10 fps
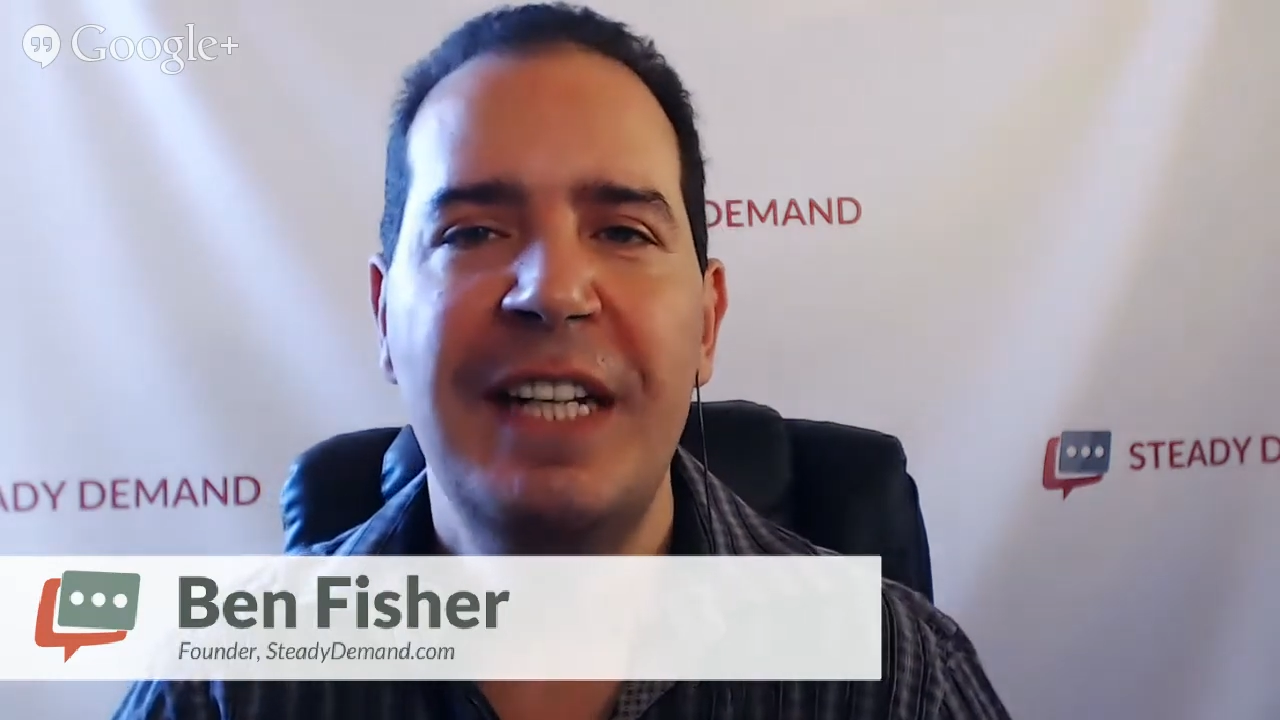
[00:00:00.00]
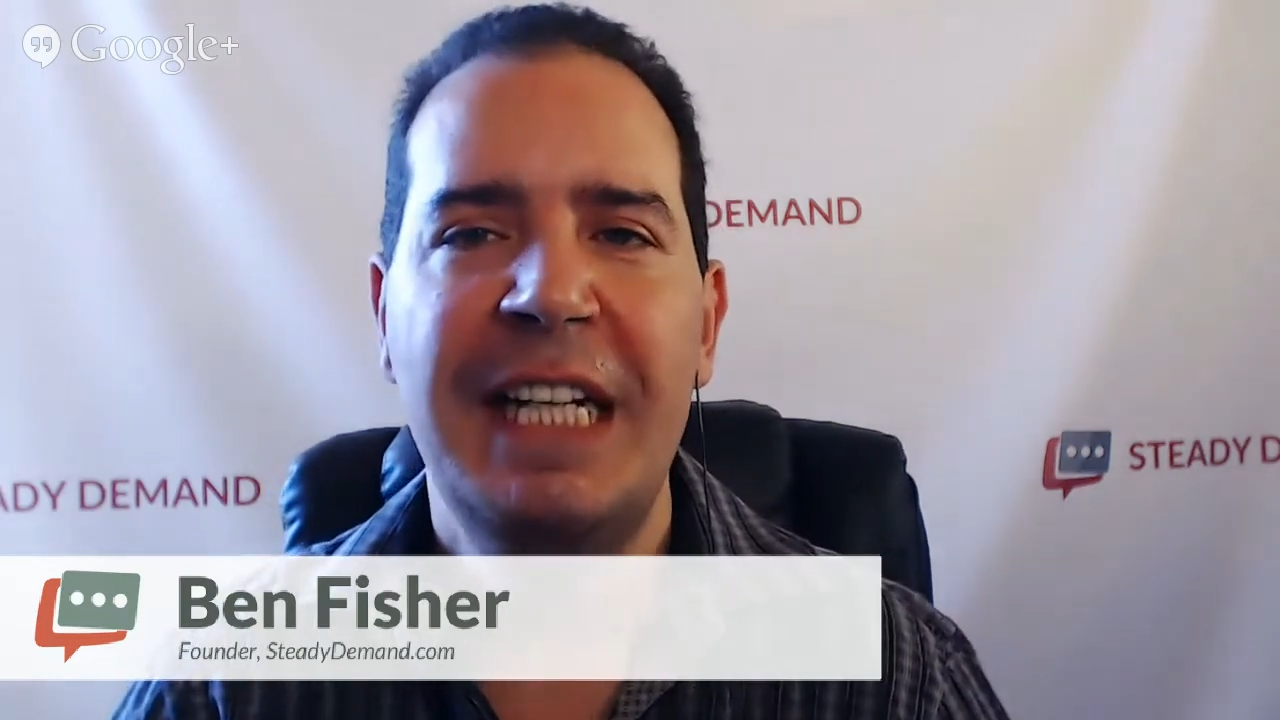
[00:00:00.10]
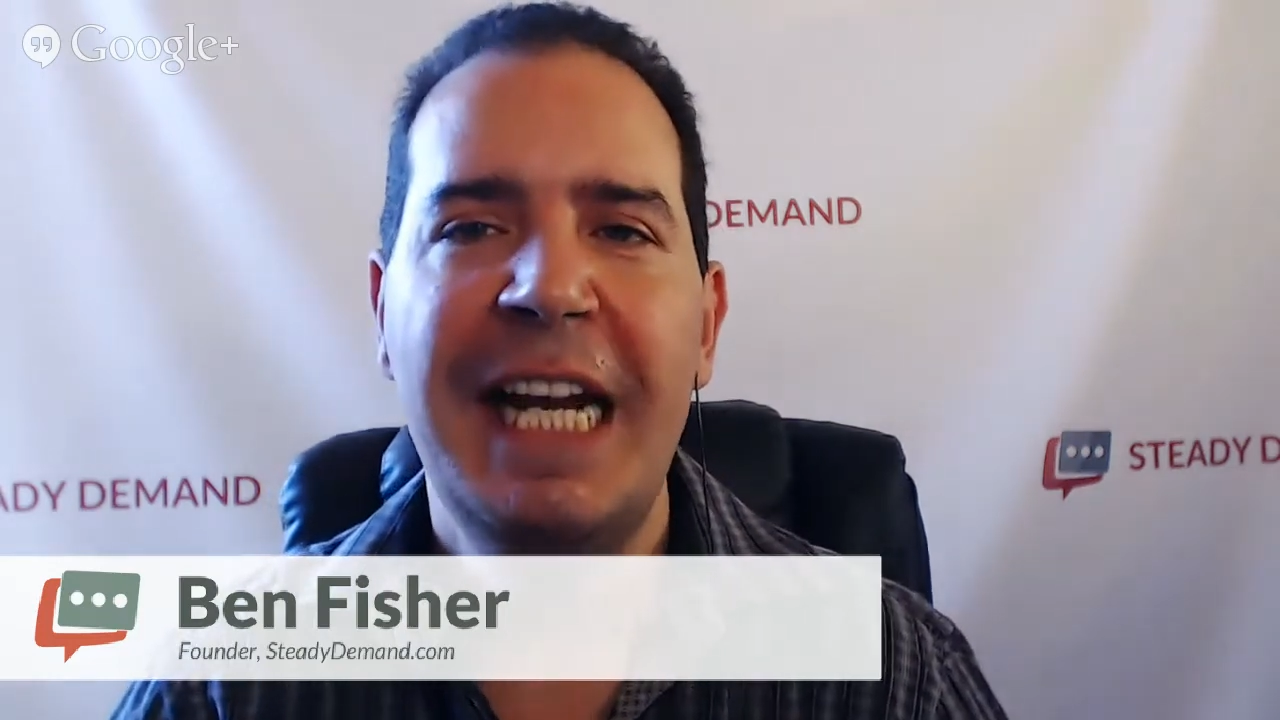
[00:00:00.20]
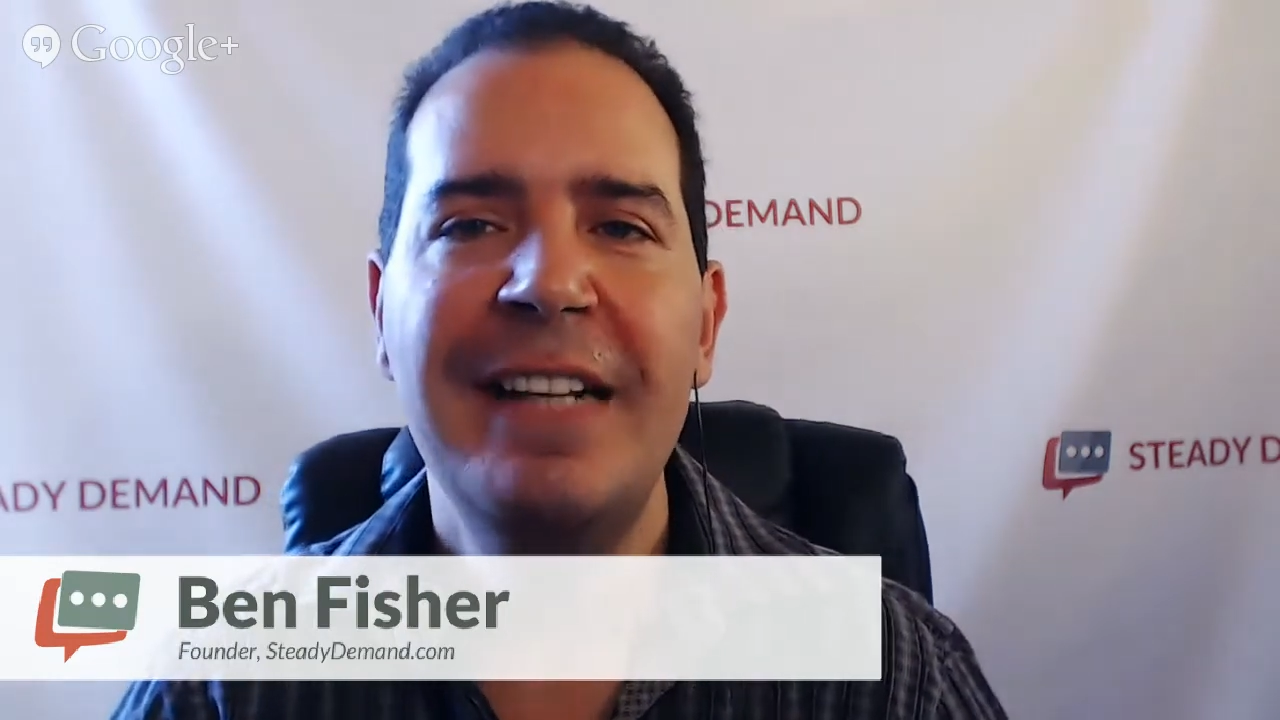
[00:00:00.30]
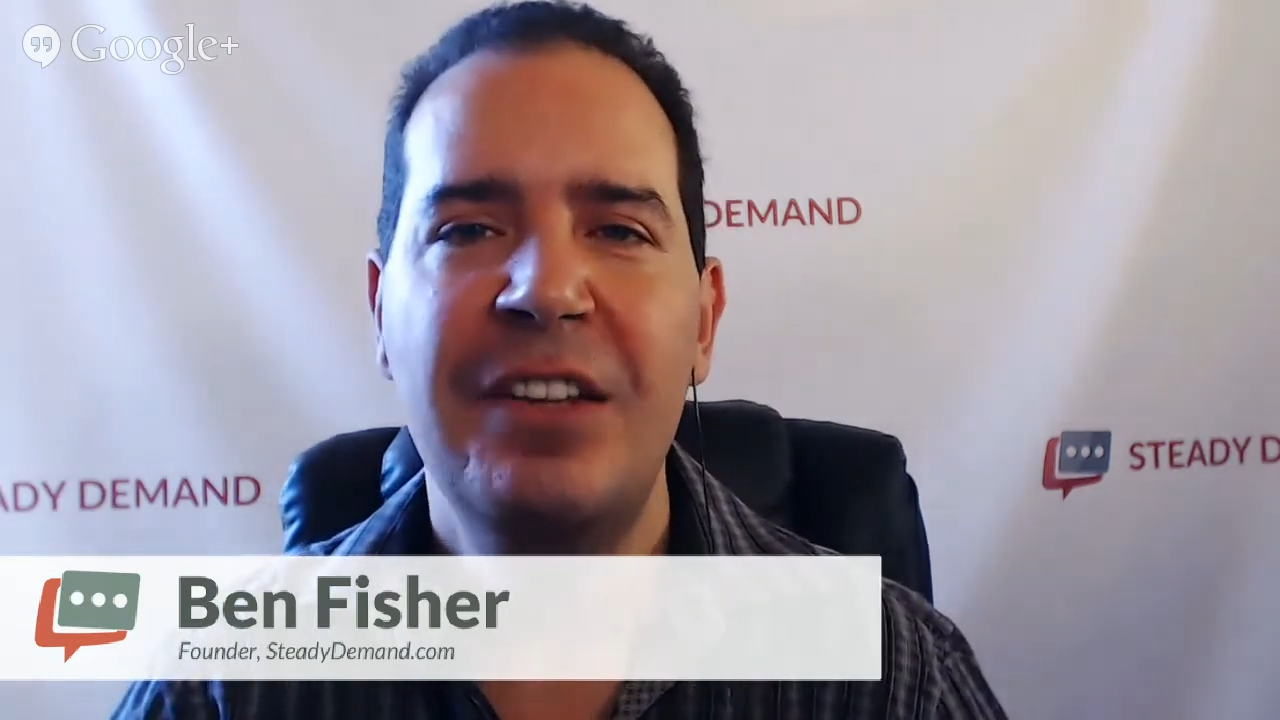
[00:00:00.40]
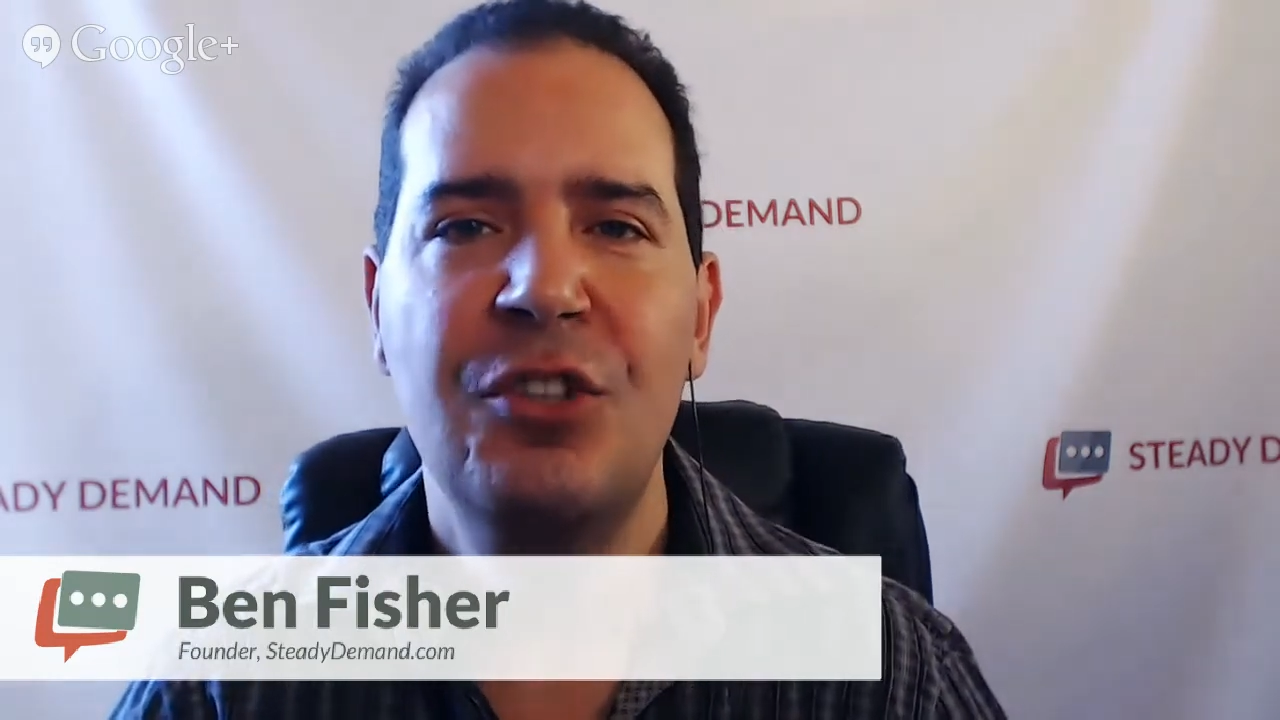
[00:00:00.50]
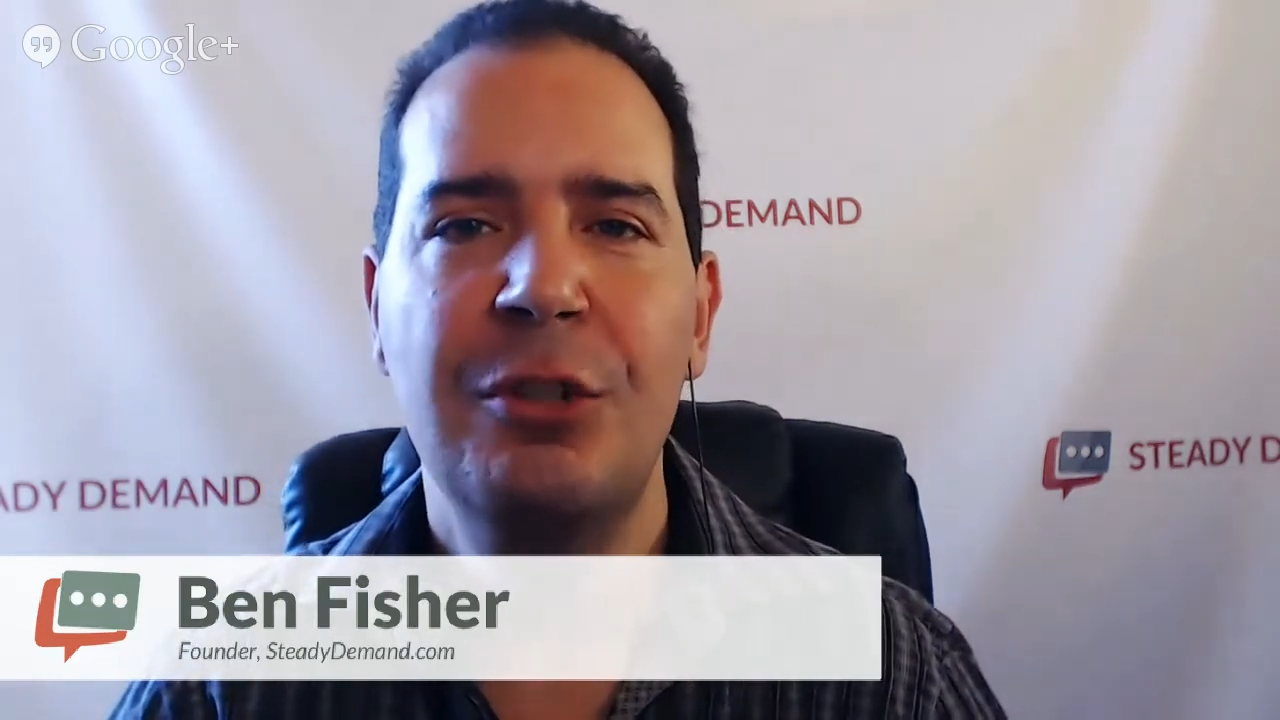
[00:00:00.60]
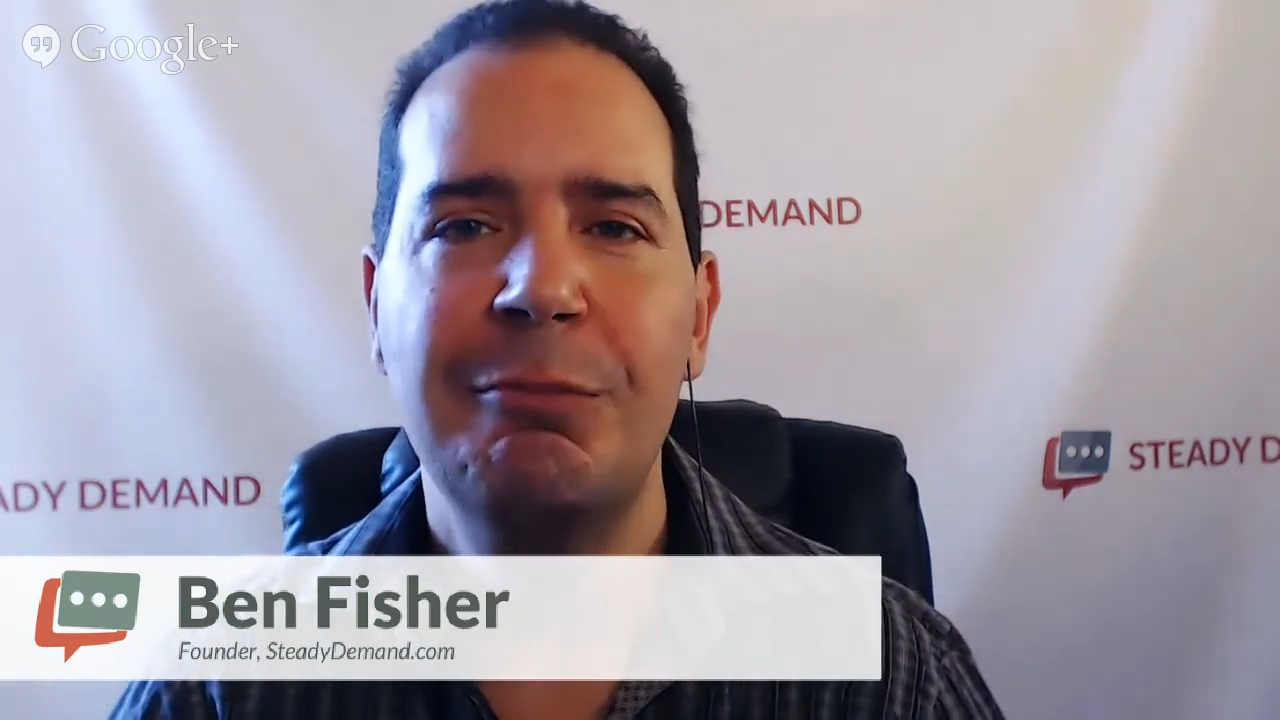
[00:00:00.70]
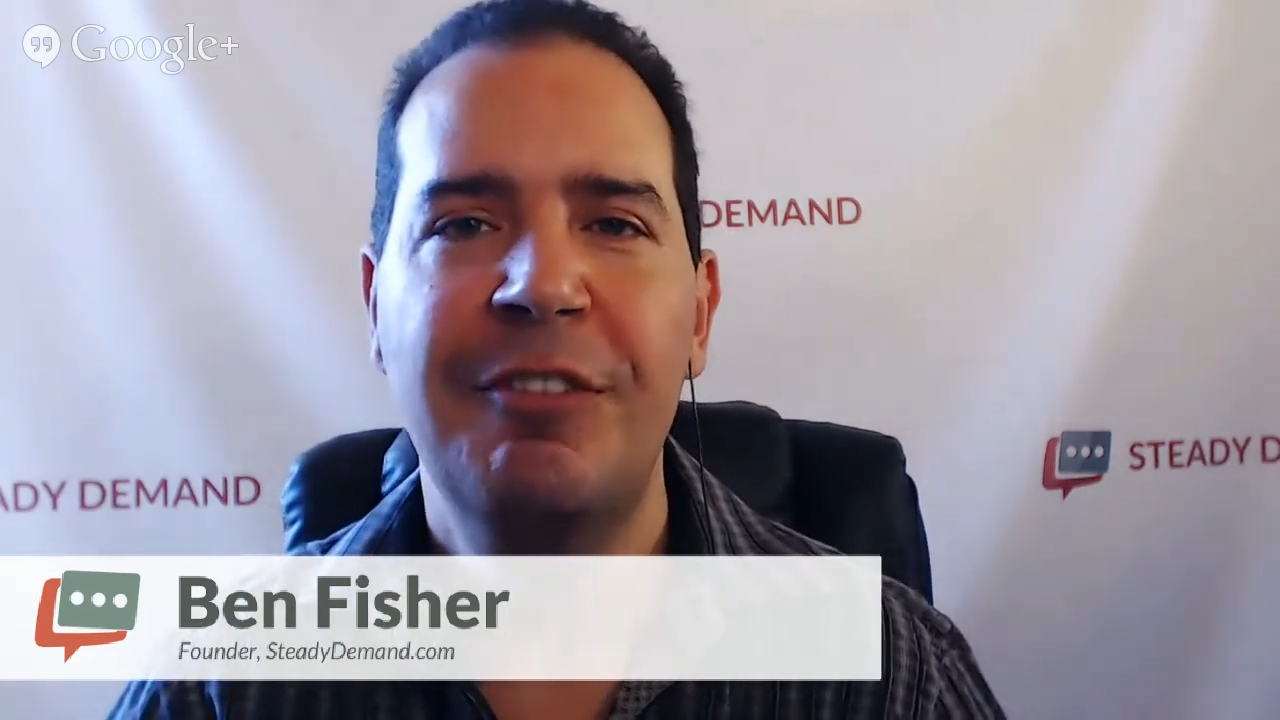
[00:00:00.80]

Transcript: that you hate the term